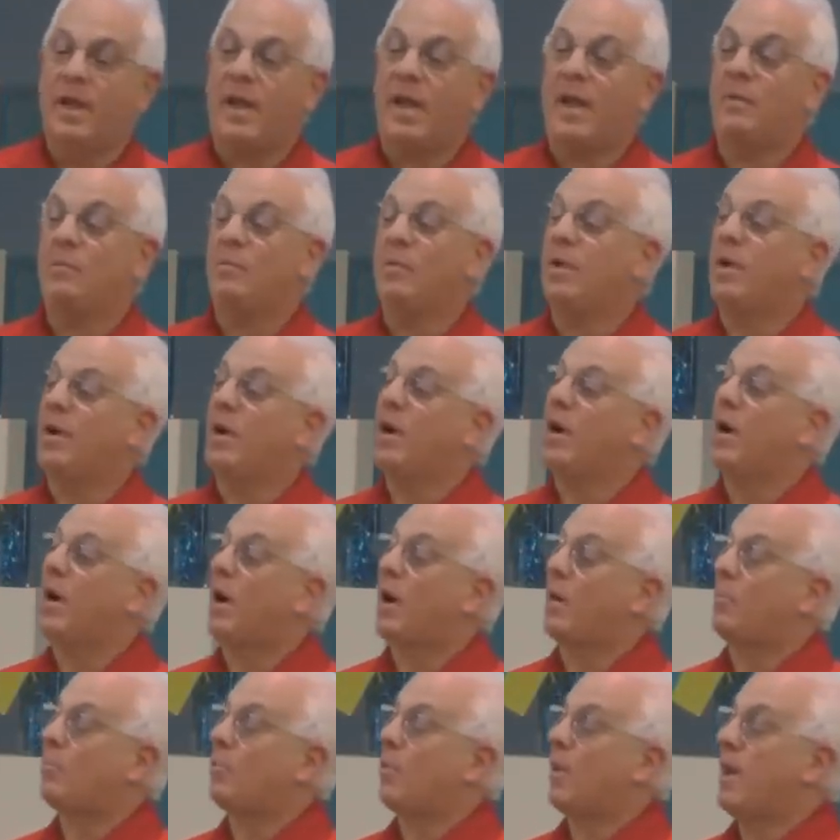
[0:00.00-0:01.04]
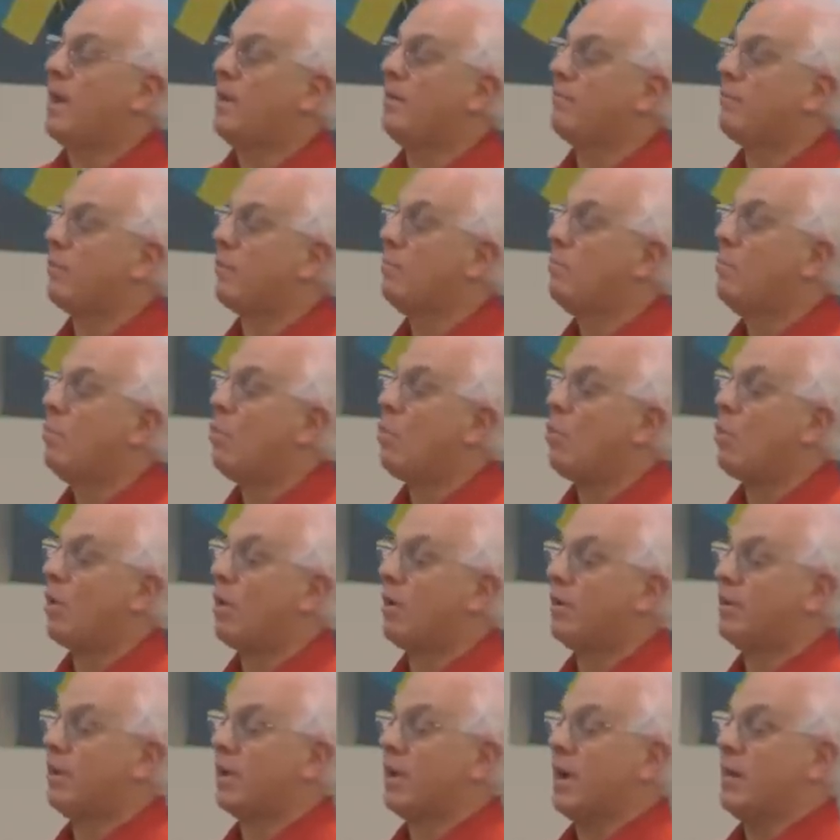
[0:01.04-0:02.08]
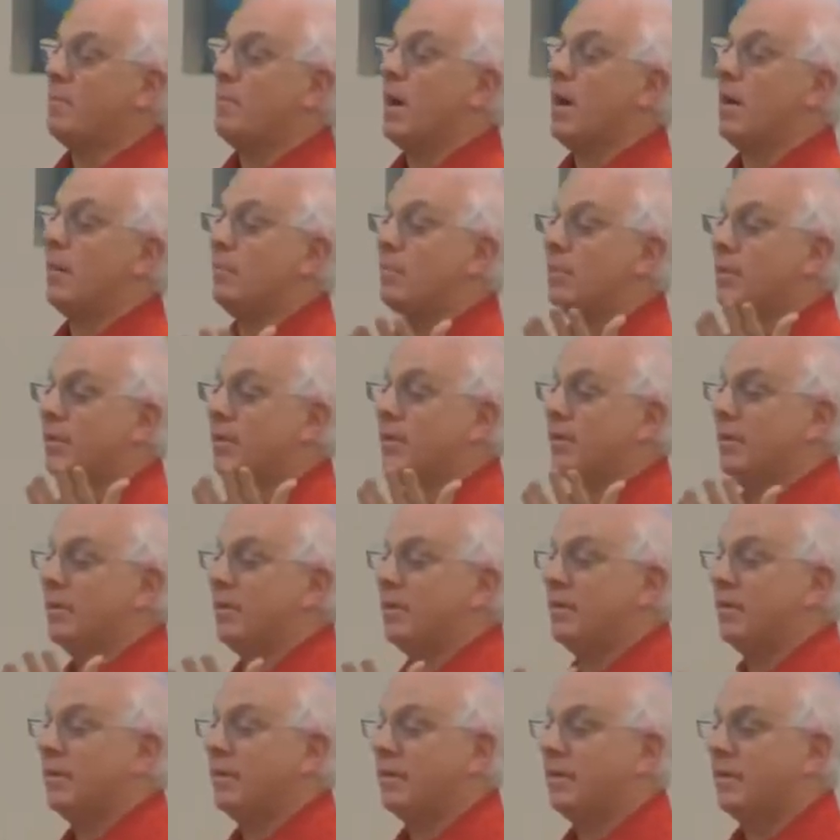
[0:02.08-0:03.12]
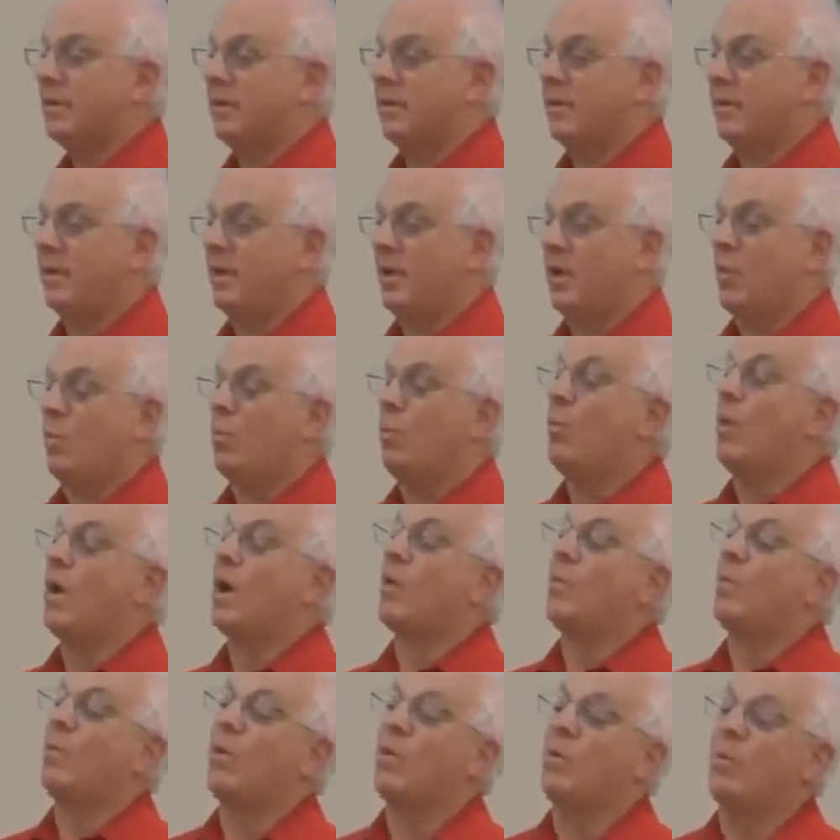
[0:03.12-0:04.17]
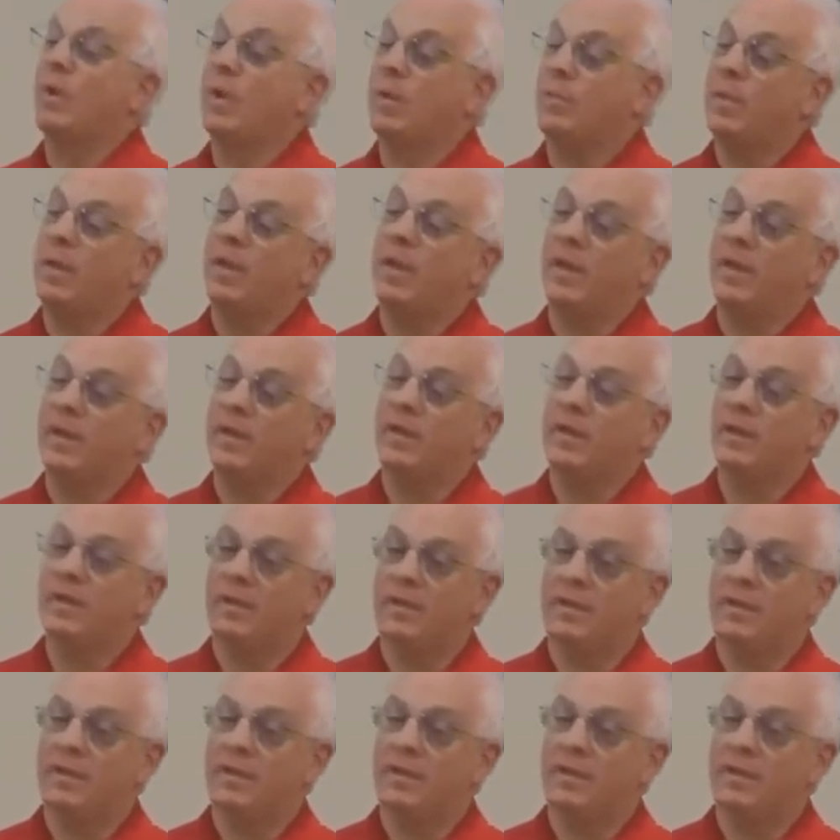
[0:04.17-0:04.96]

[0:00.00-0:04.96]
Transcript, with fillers: And we are praying for more to come up. Where will we be?